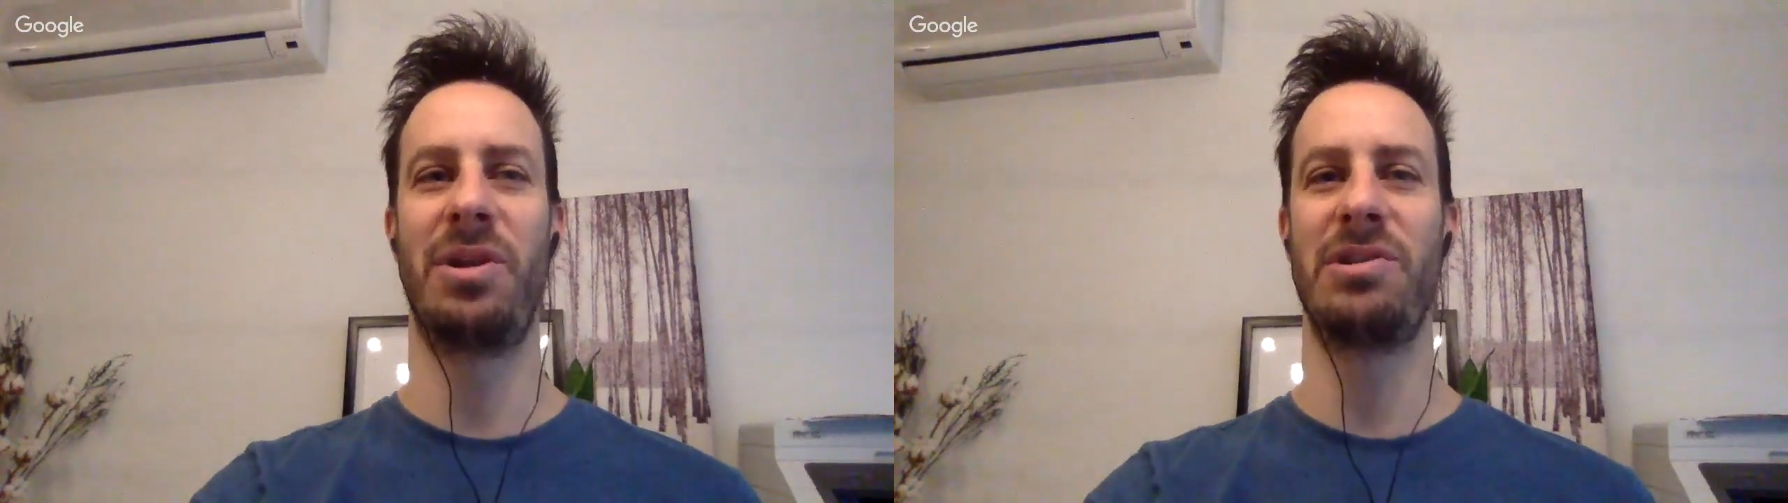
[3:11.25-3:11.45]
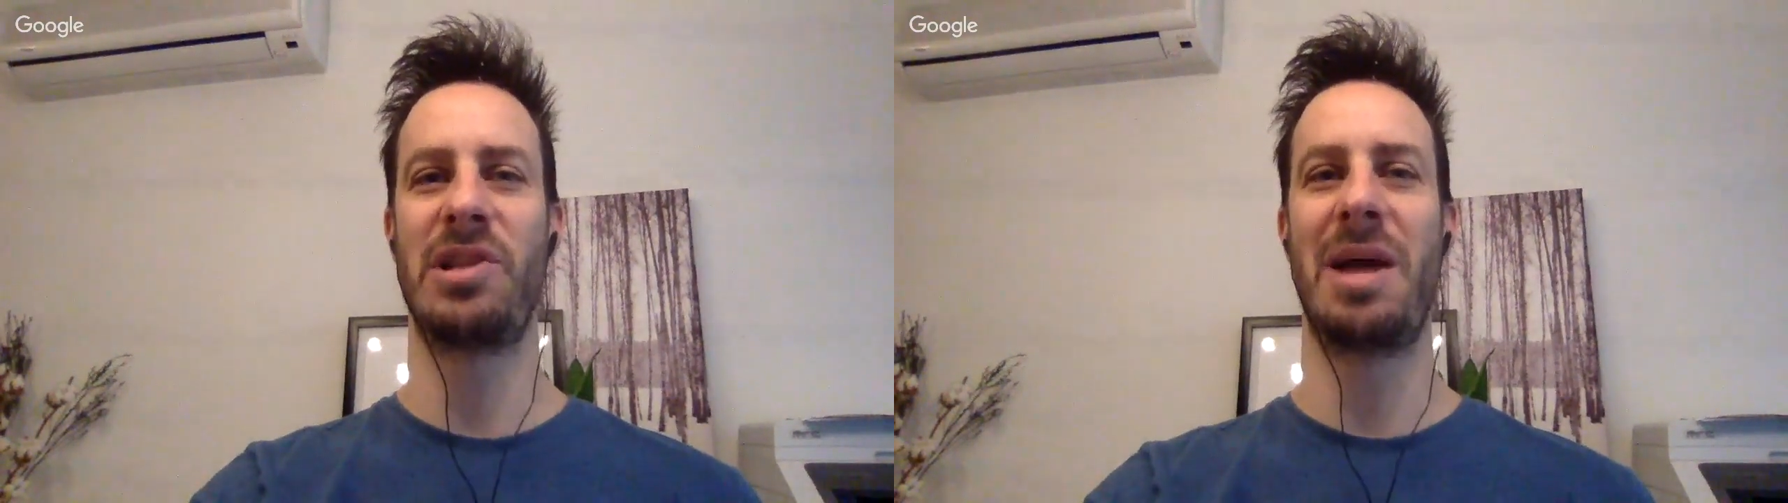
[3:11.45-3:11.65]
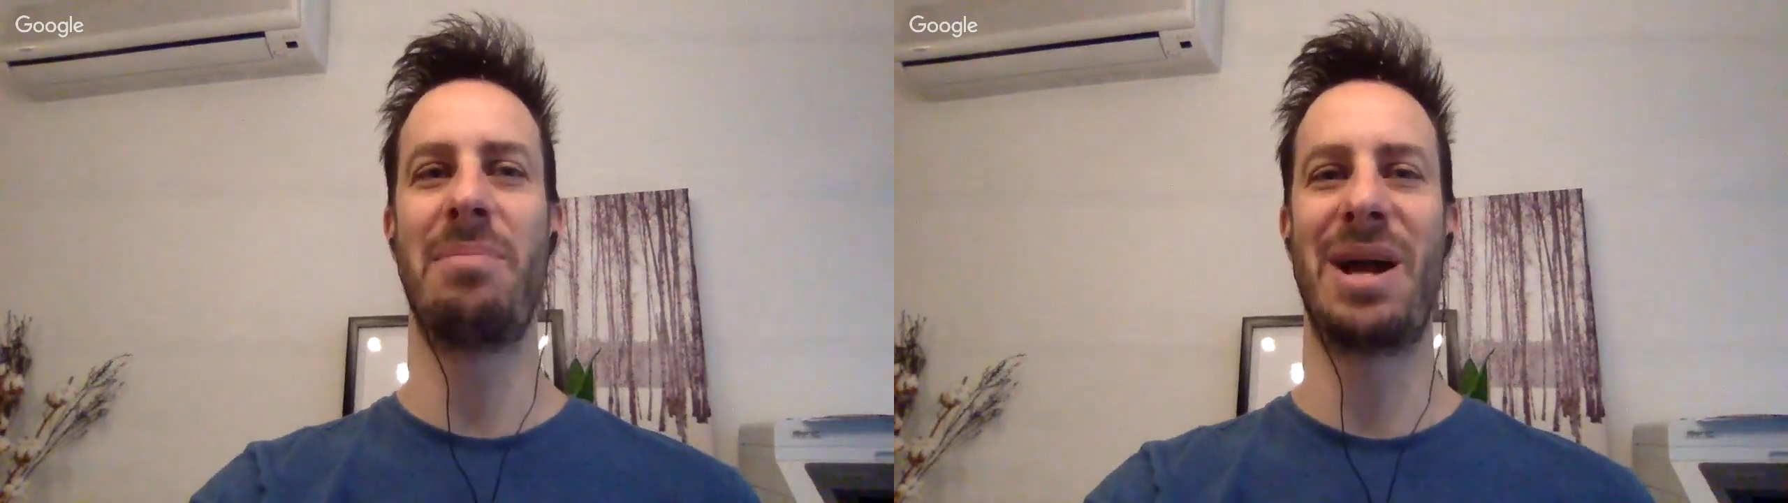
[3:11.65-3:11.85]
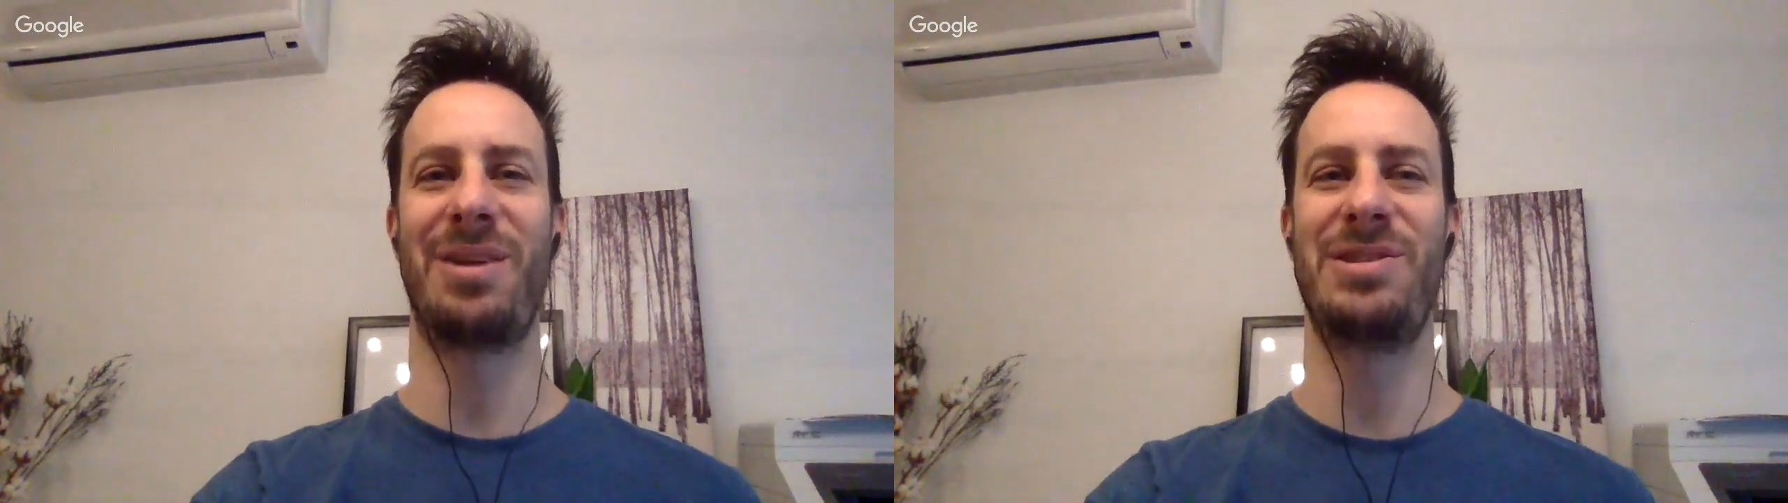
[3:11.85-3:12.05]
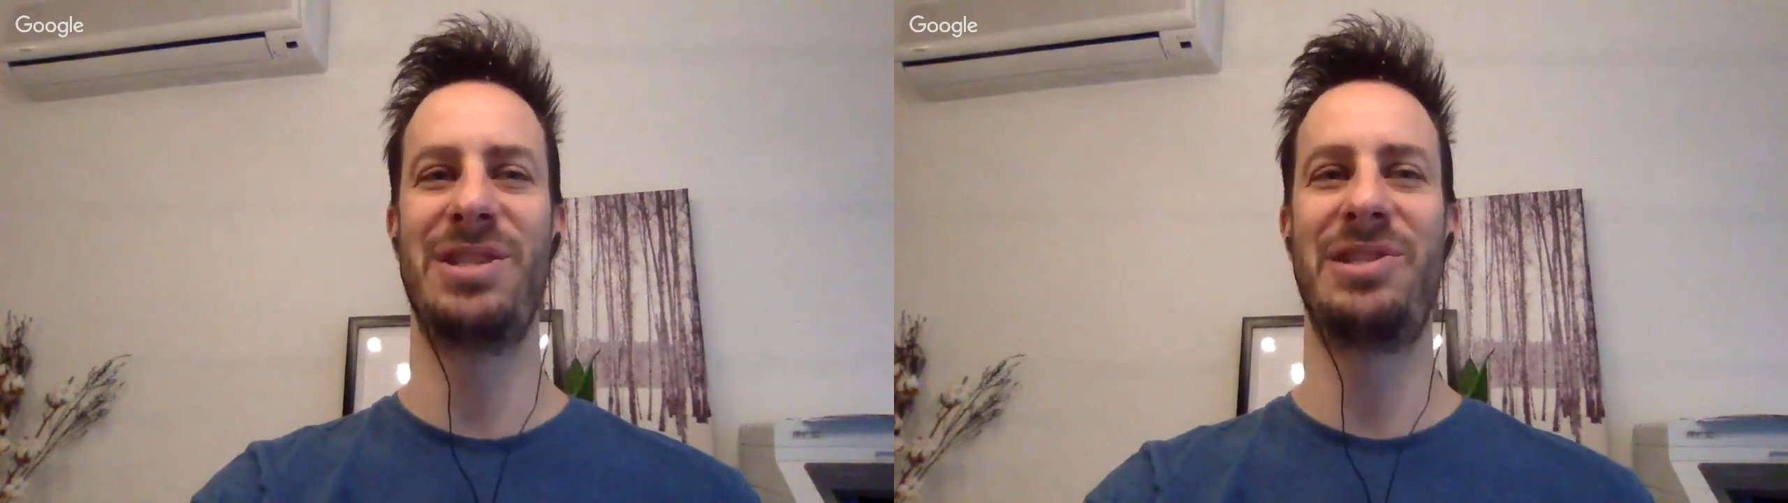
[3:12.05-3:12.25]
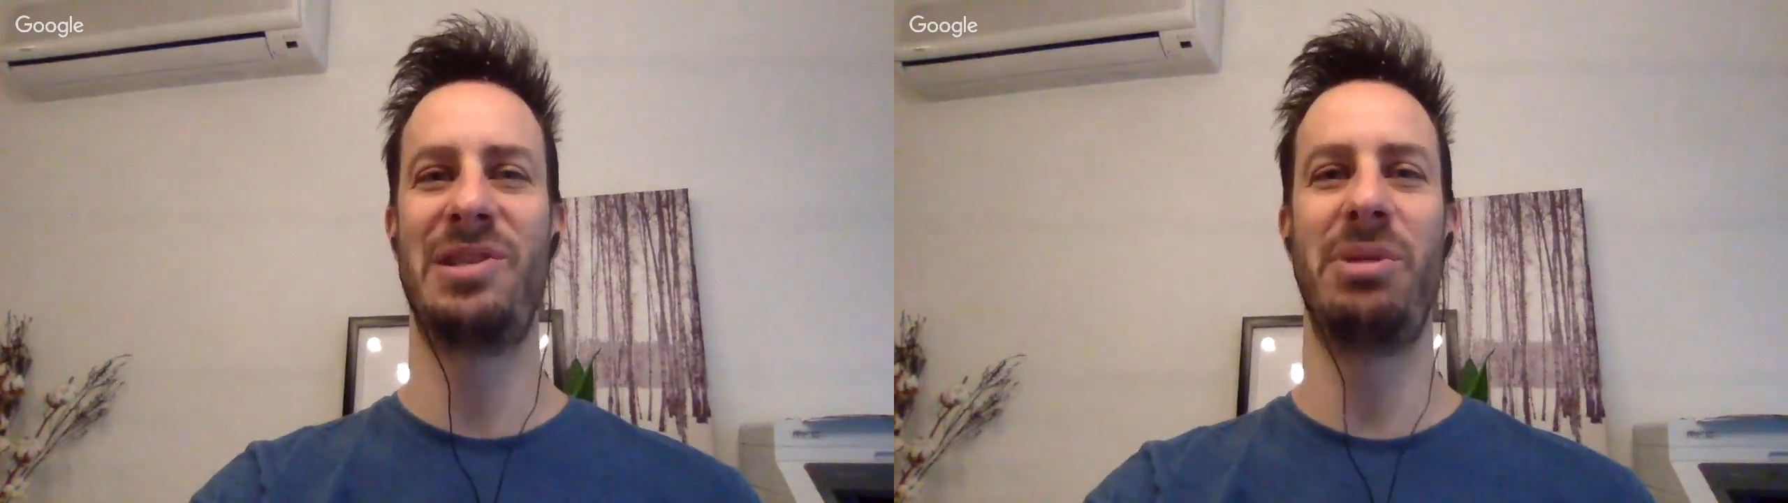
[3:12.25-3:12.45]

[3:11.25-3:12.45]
One of those linebackers needs